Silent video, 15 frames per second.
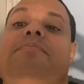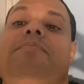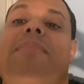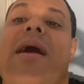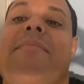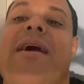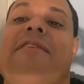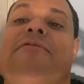
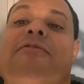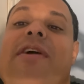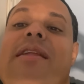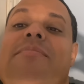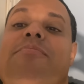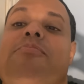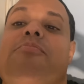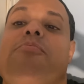by my
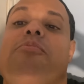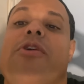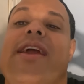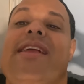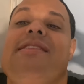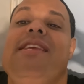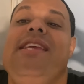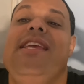friend
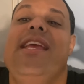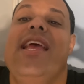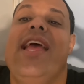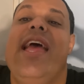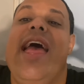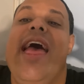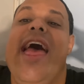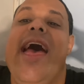Brandy
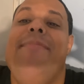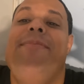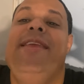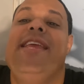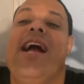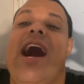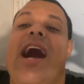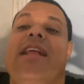
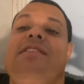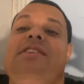Epicott,